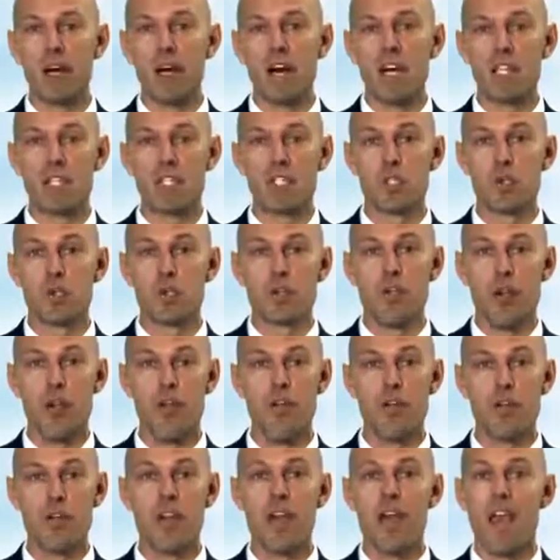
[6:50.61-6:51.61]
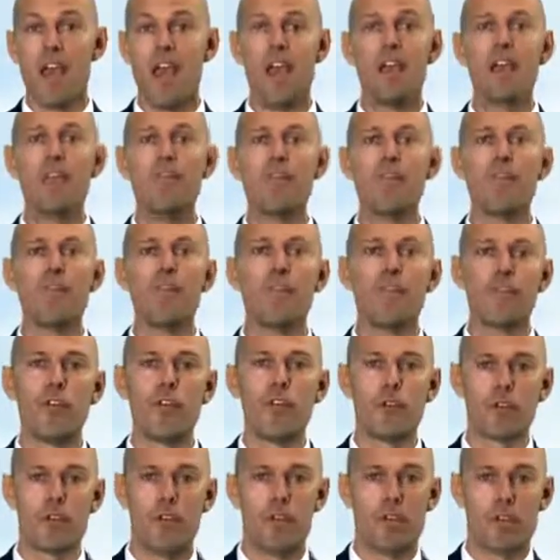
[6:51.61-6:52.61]
past, current, and even
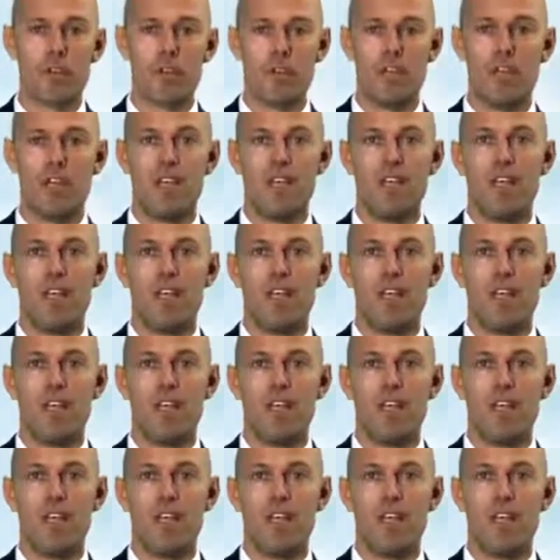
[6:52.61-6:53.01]
future,